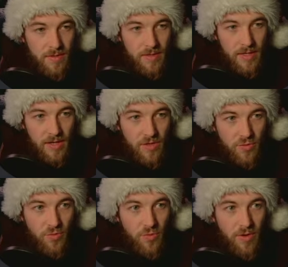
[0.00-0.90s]

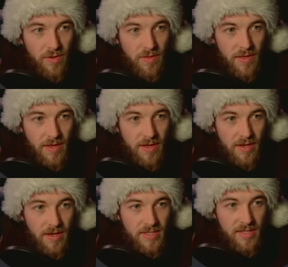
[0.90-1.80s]
include the
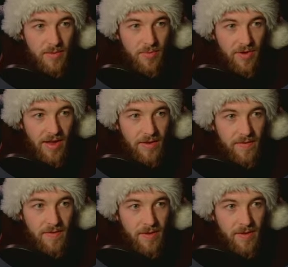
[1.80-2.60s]
index that we're at,